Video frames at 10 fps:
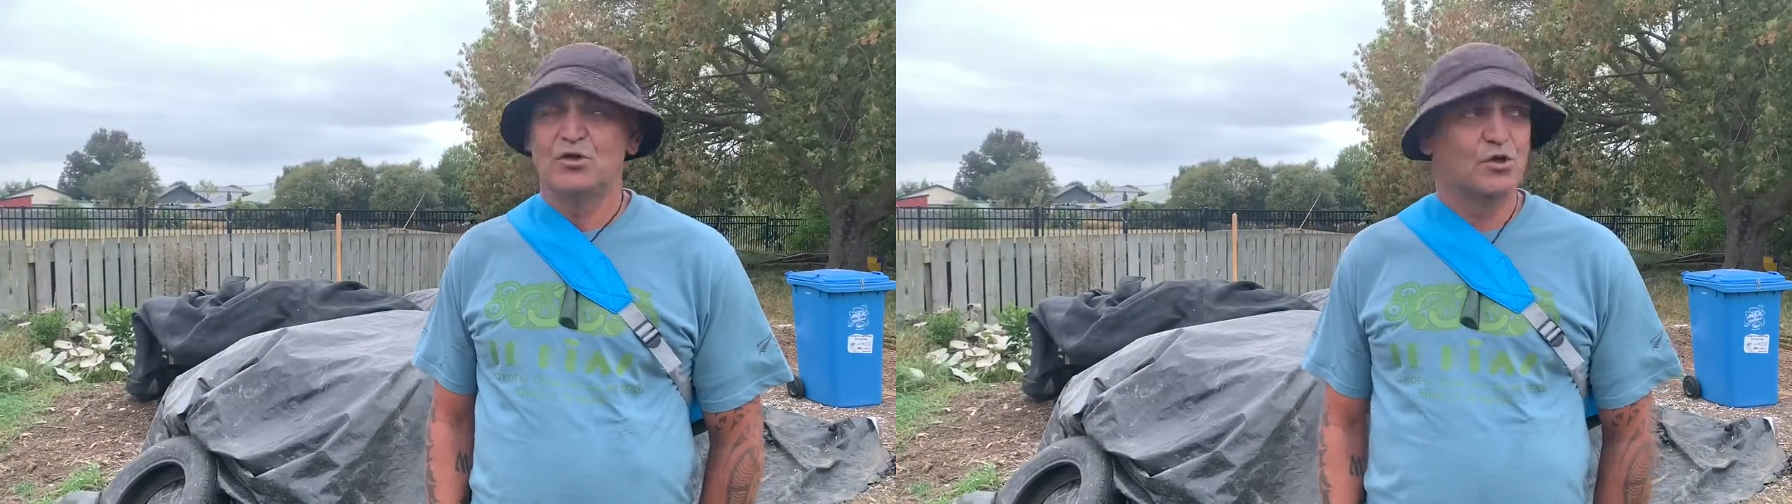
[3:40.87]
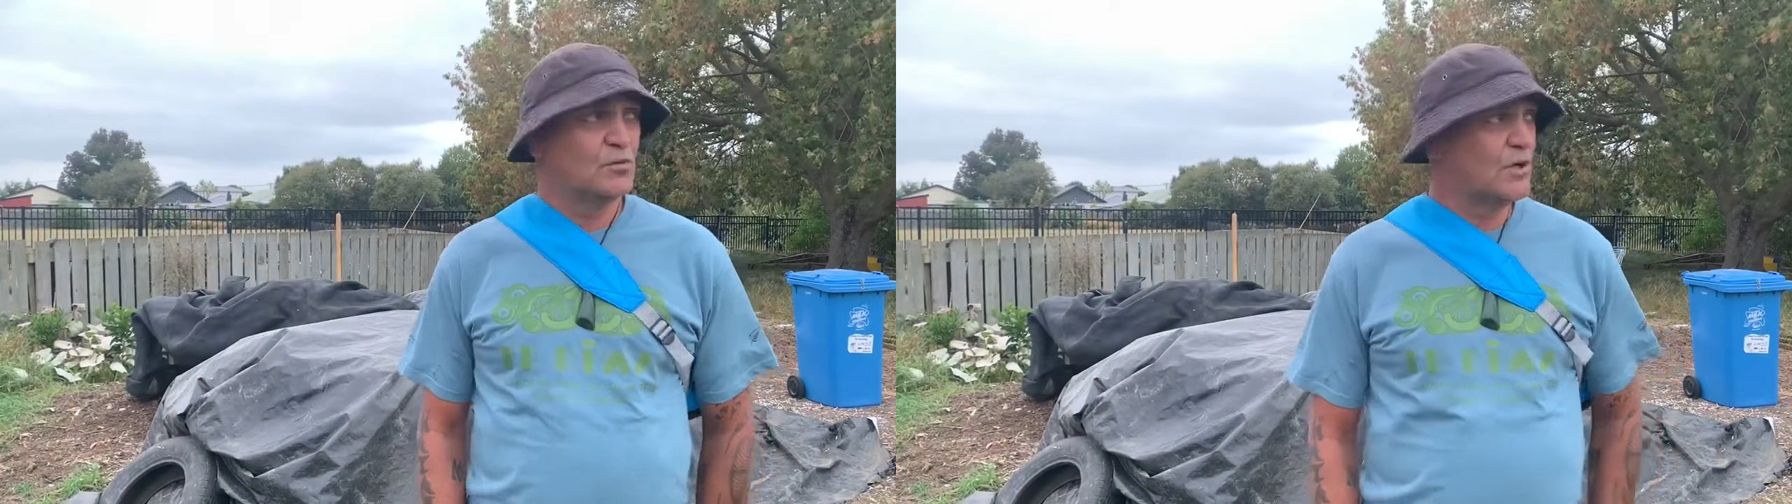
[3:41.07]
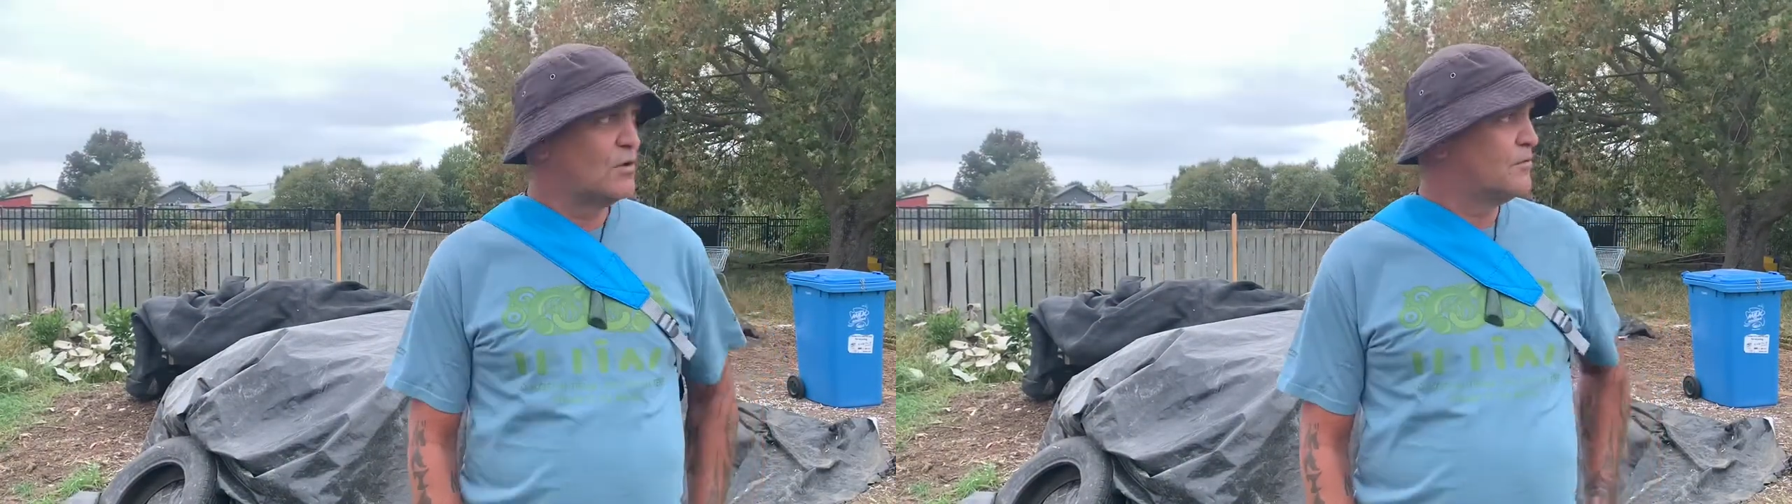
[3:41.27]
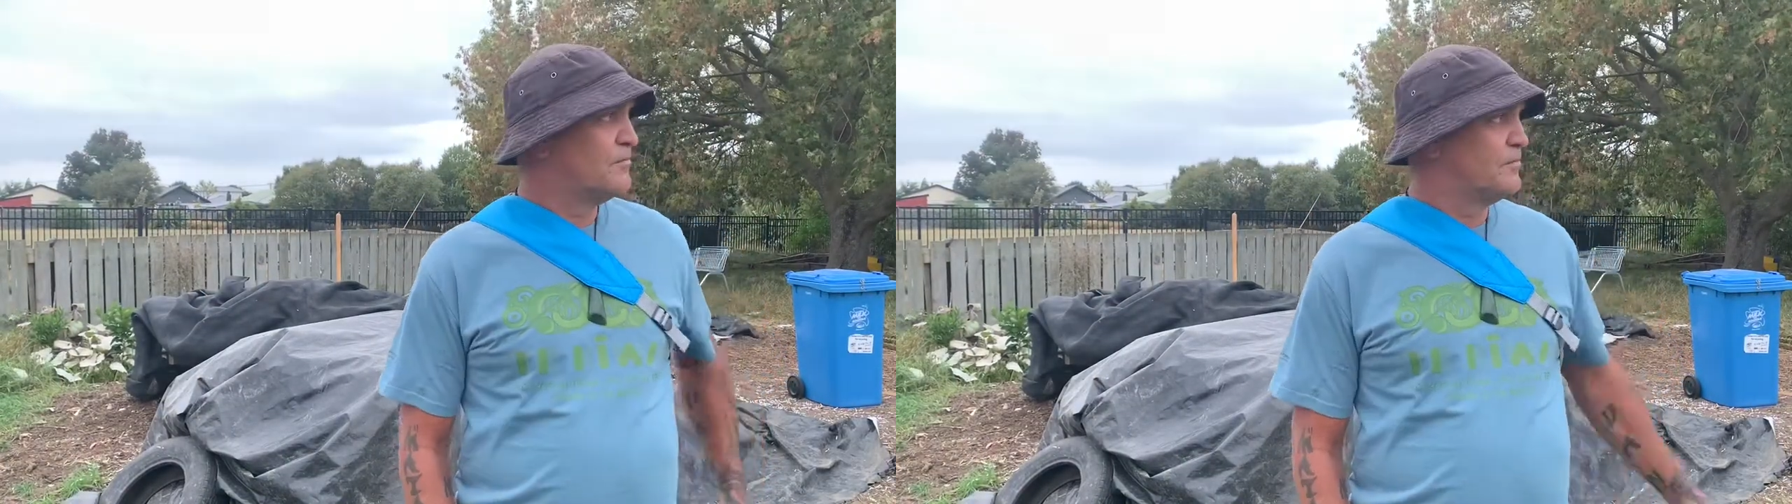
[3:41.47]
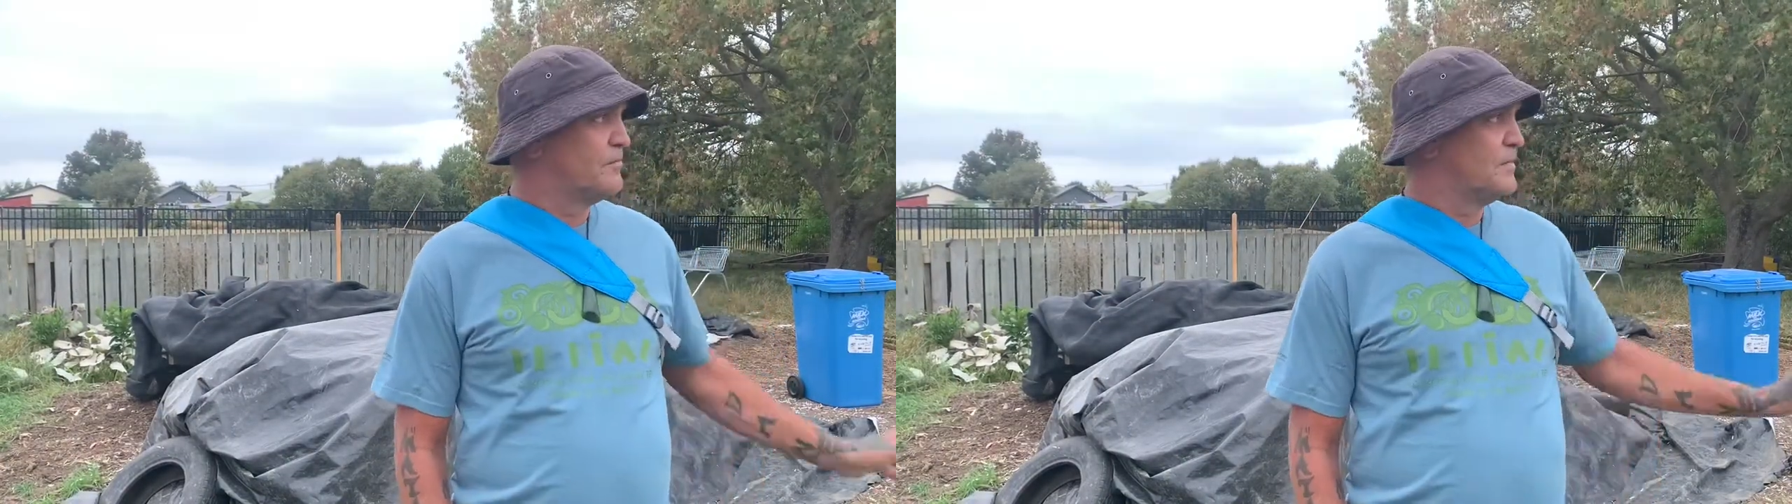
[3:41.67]
Udawal
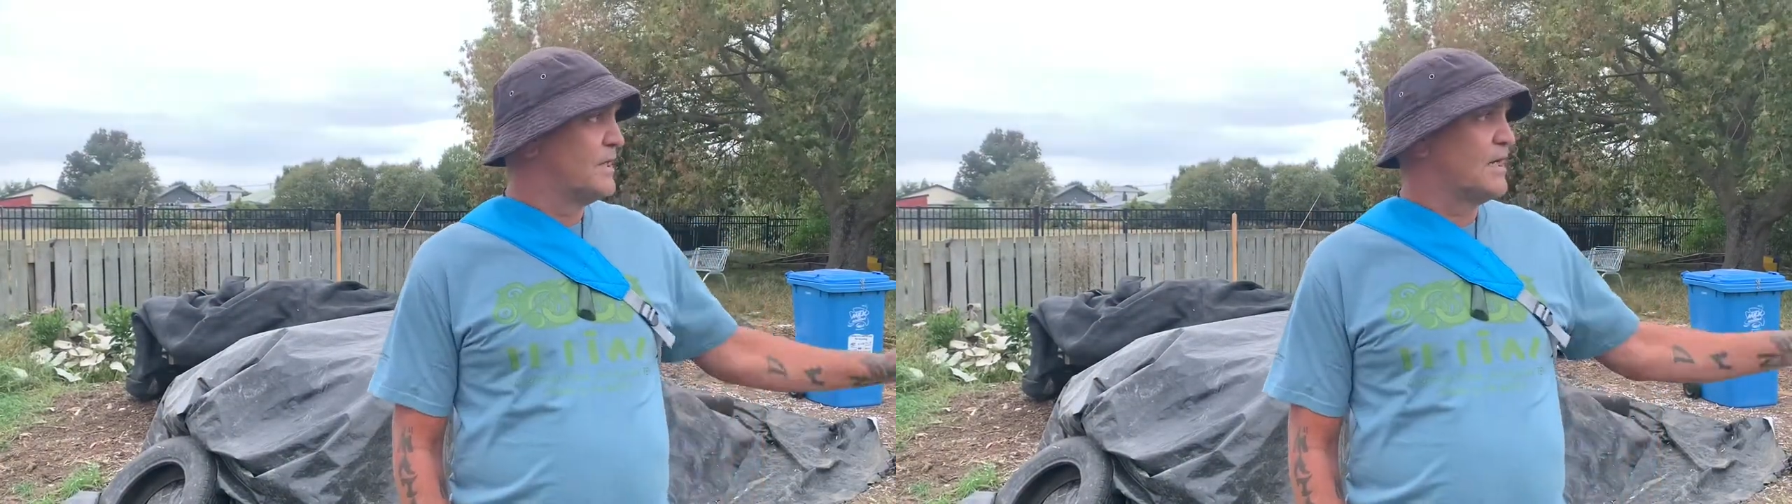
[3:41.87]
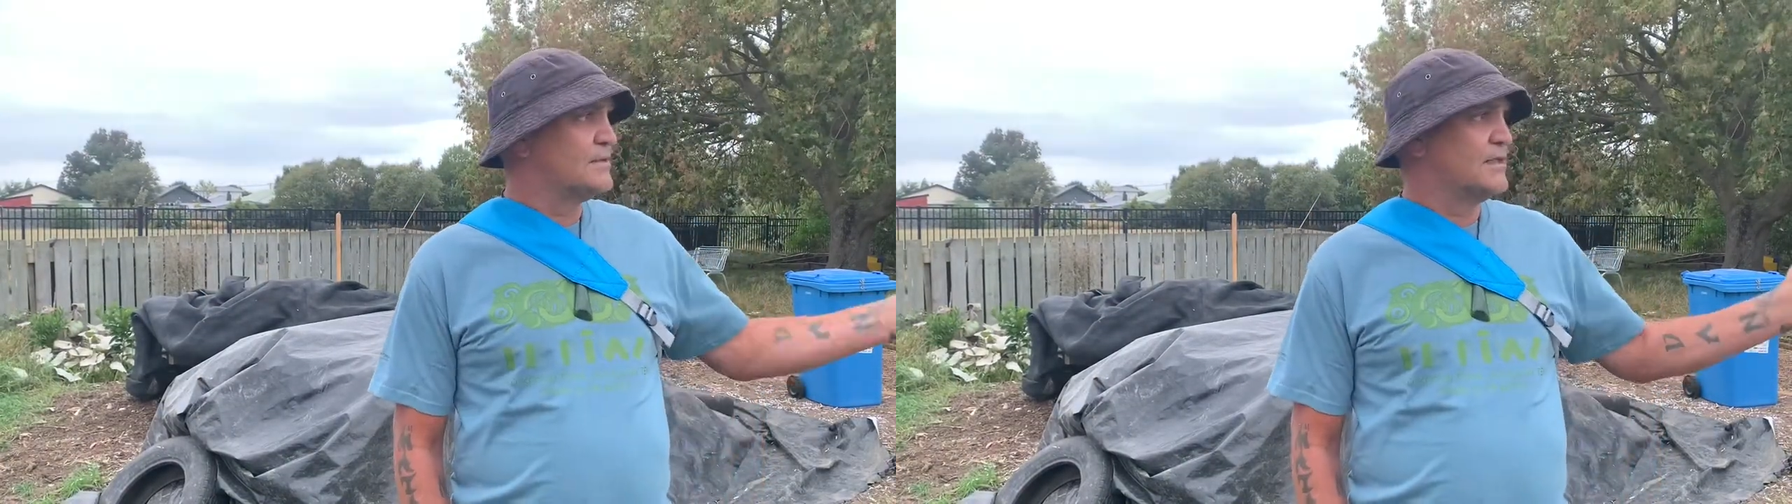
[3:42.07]
uh,